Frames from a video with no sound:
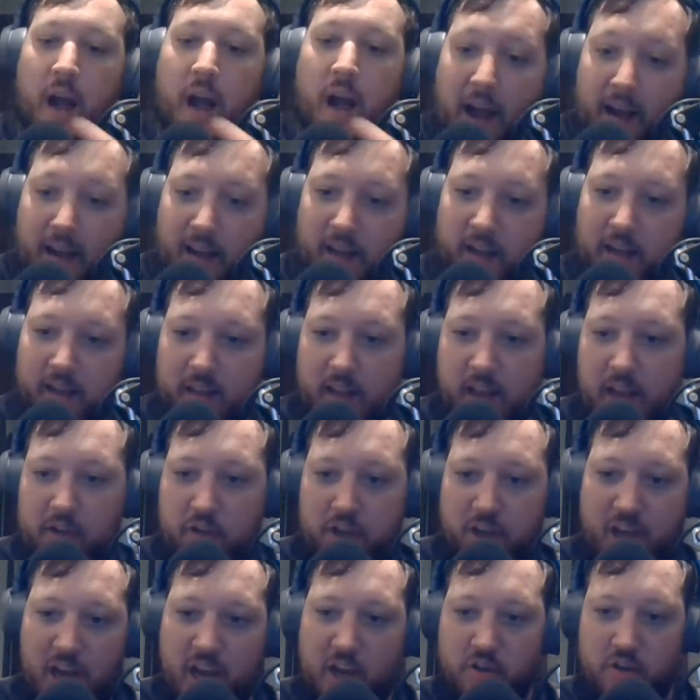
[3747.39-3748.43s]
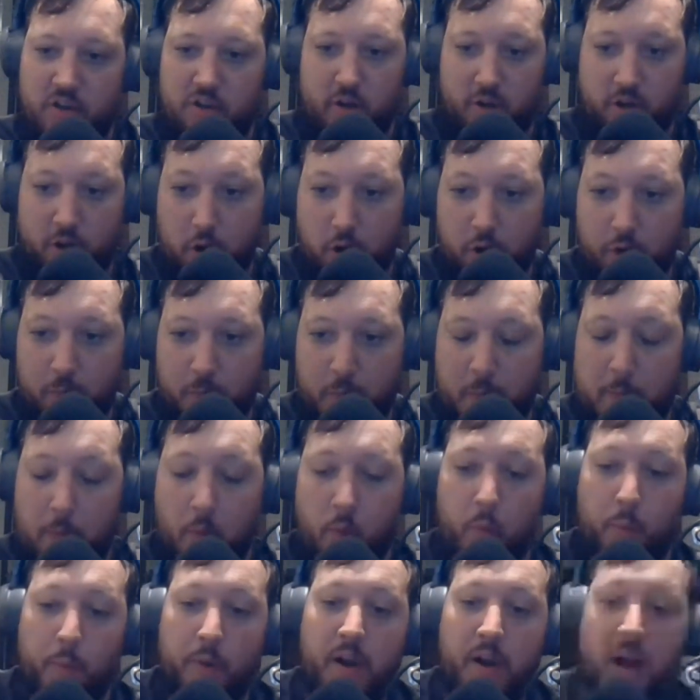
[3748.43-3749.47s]
when we're not getting the education of
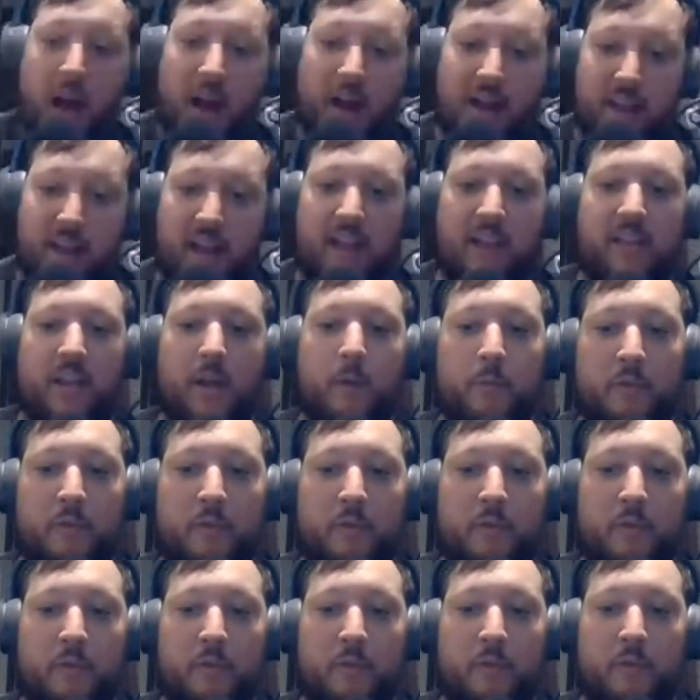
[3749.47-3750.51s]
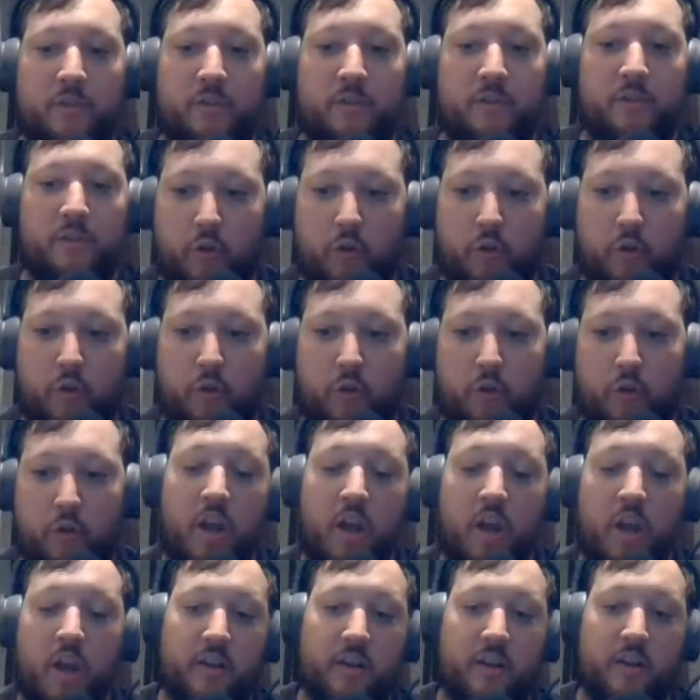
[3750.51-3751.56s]
those people, when we're not getting them the
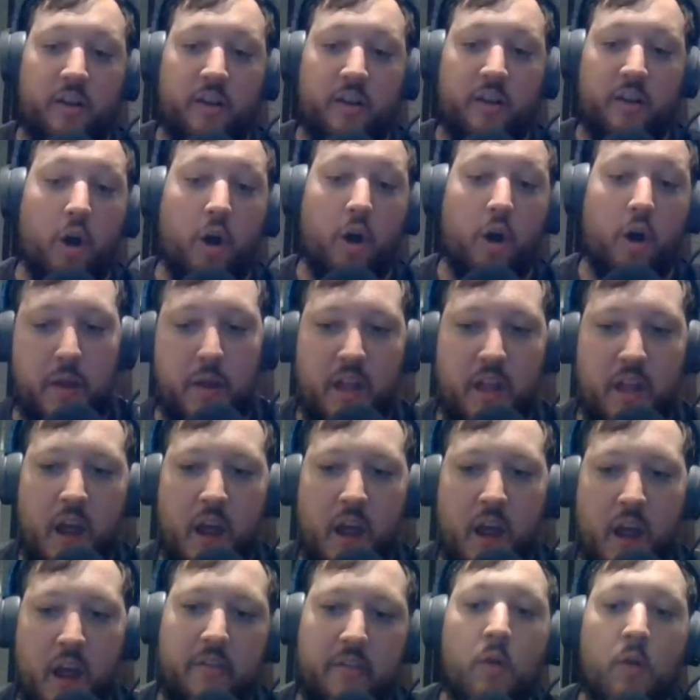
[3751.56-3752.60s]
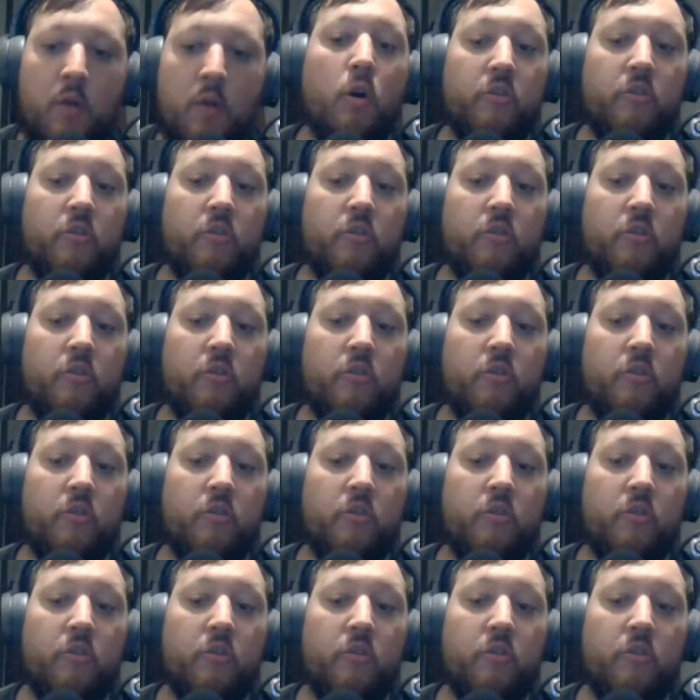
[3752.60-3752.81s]
skills to go compete,